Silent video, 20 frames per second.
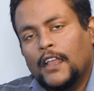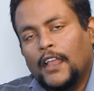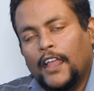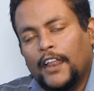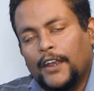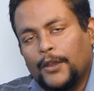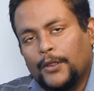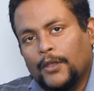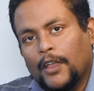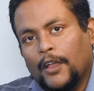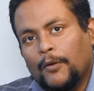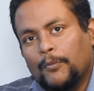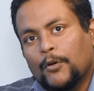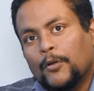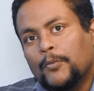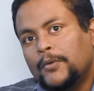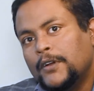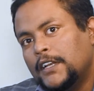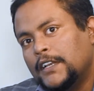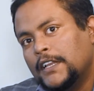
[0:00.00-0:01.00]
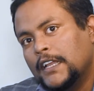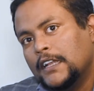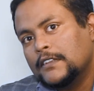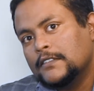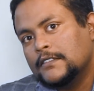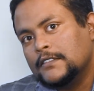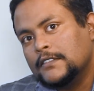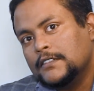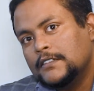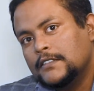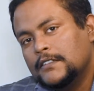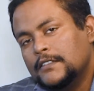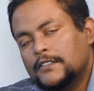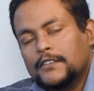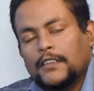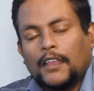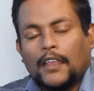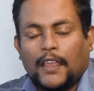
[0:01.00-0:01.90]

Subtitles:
and you have property taxes,